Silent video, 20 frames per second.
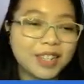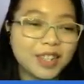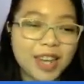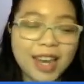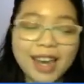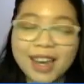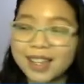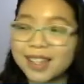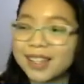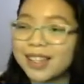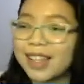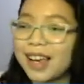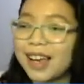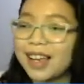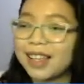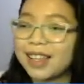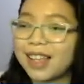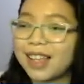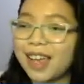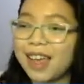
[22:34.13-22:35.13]
check
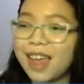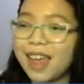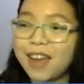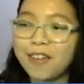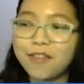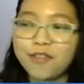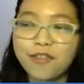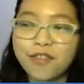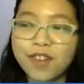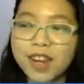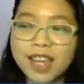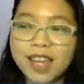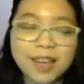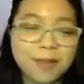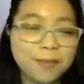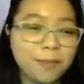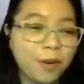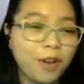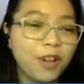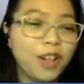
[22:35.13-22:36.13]
that
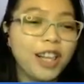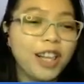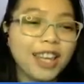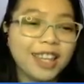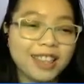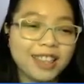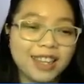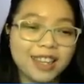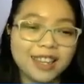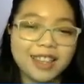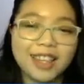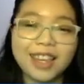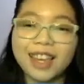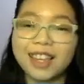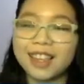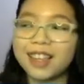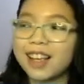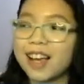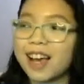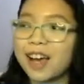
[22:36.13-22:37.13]
every bullet in
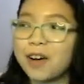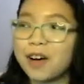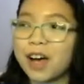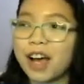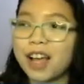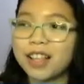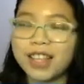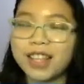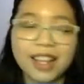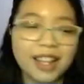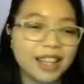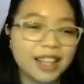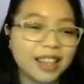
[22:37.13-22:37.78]
it, I